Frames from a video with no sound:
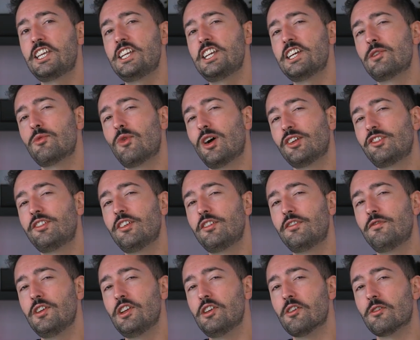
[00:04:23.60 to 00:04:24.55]
here, watch
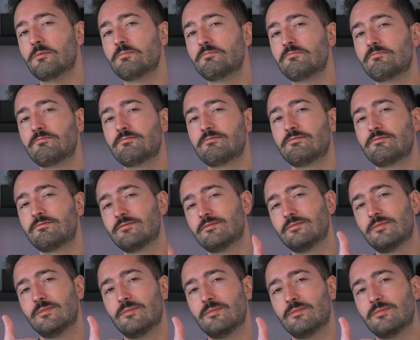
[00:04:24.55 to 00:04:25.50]
this video.
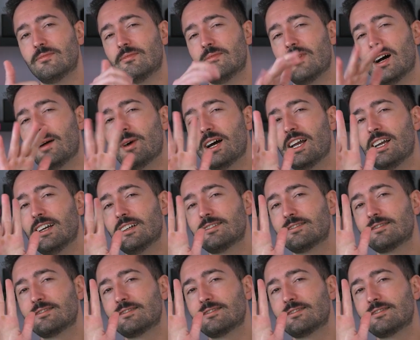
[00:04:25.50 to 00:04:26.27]
Bye-bye.